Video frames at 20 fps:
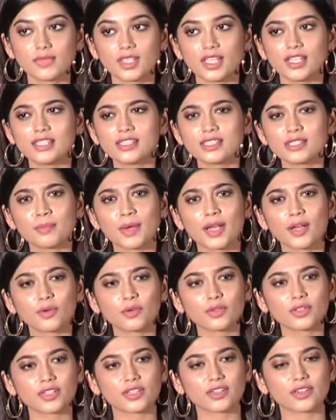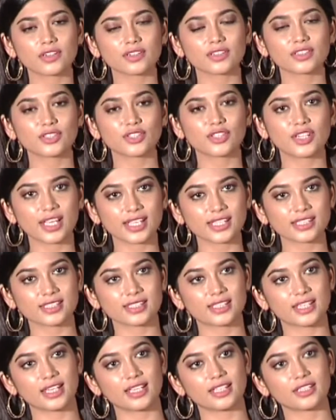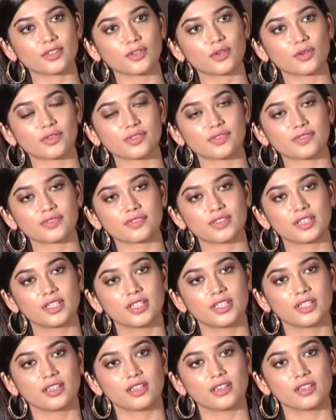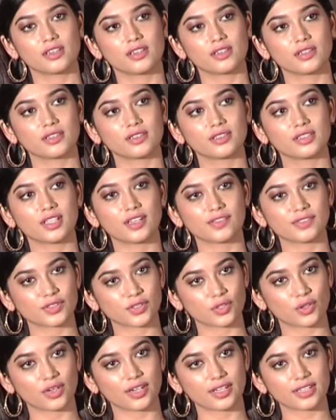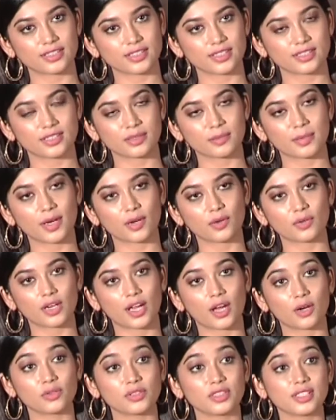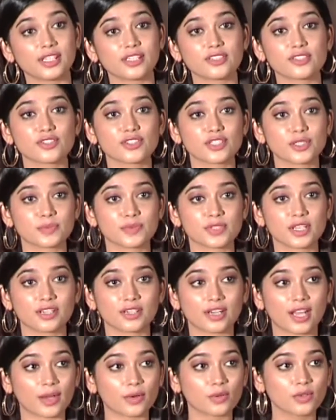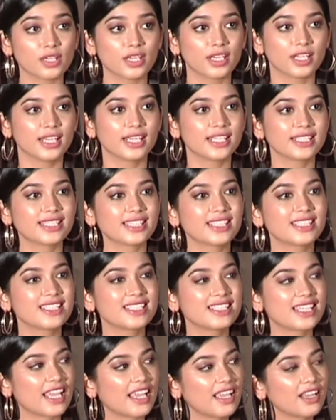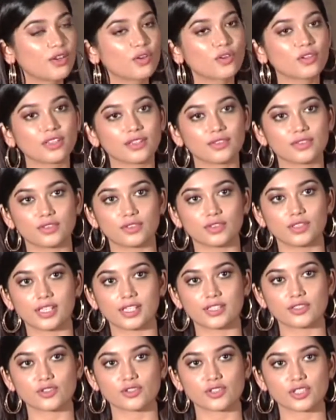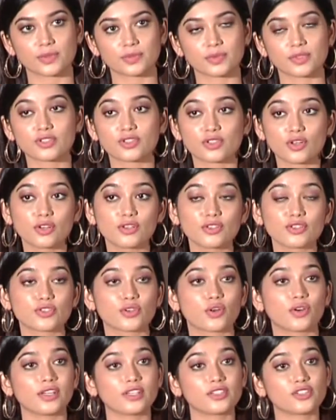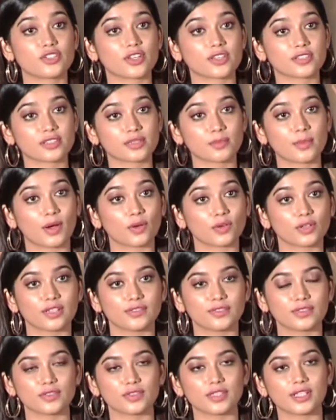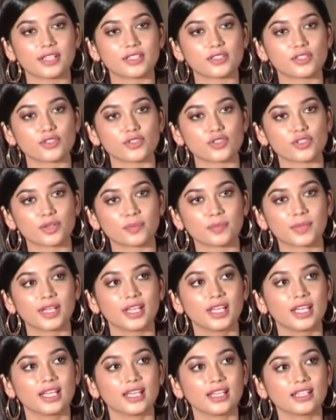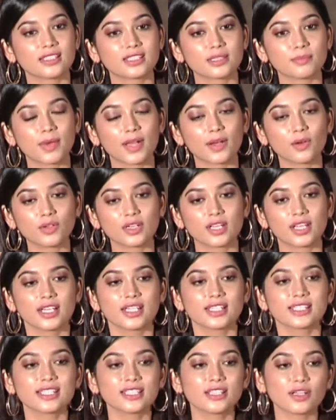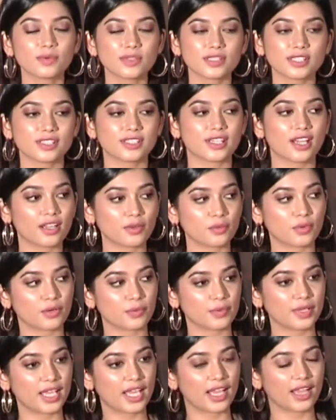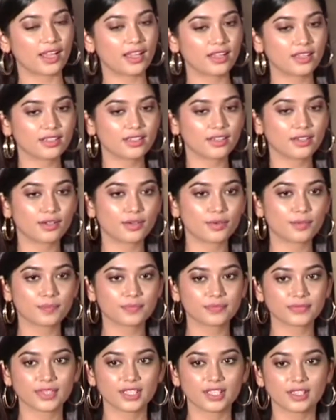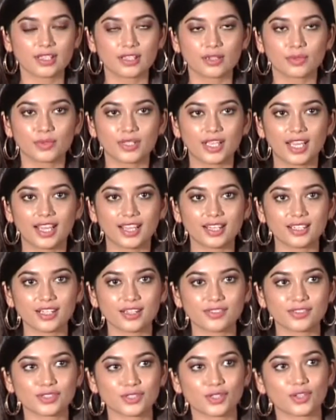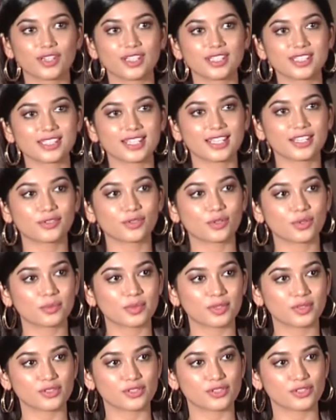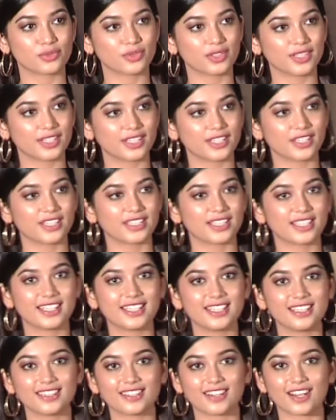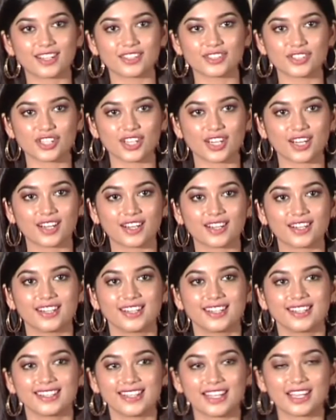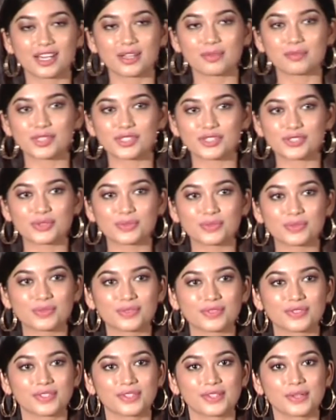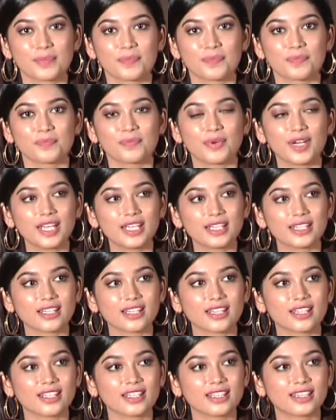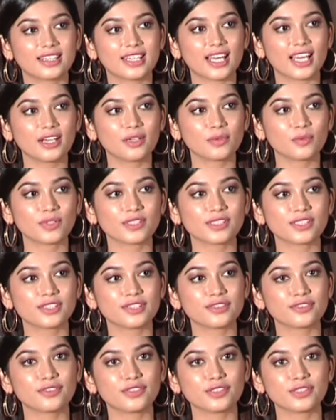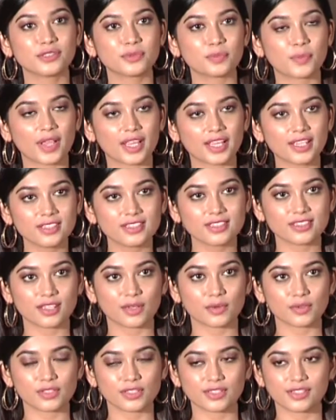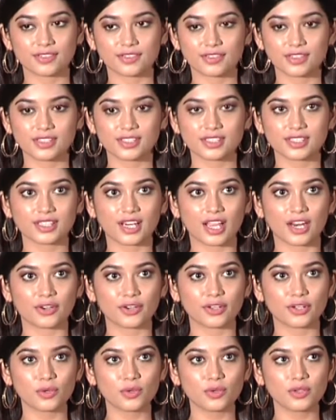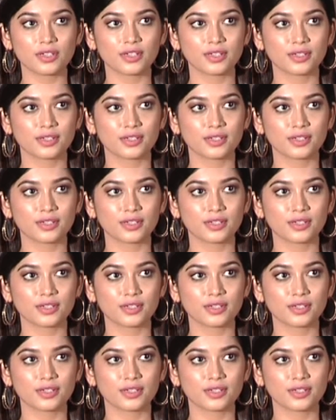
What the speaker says: It's about today's date of love stories. It's about how relationships are now. It's a take on live-in relationships. It's not a story just about live-in relationship. It's about, see, there was a time where we had love stories like Romeo and Juliet, Heer Ranjha, Laila Majnu, but that was a different space. That was a different scenario.